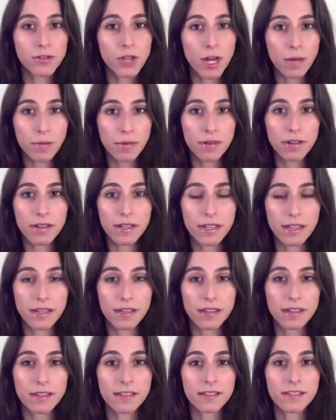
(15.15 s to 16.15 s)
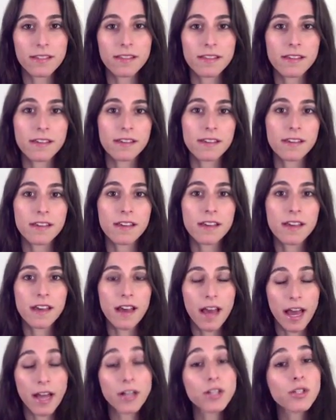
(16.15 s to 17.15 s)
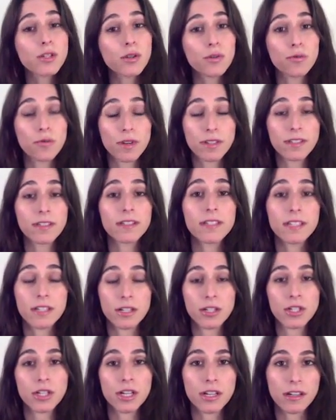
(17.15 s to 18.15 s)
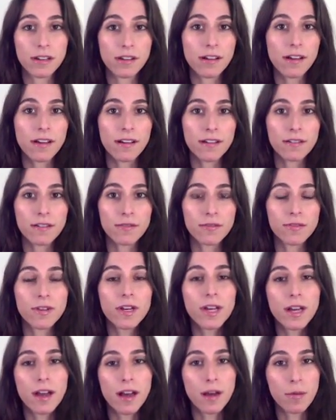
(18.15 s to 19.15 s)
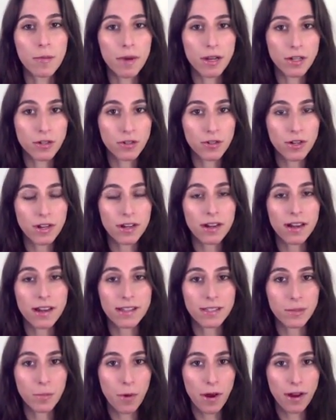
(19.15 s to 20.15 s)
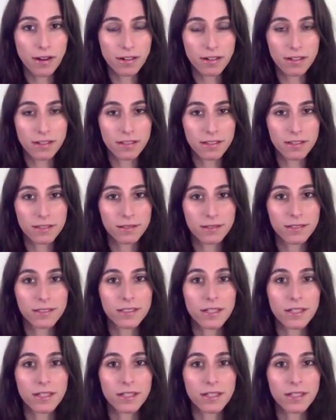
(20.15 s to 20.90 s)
Japa is the actual recitation of a mantra as a practice.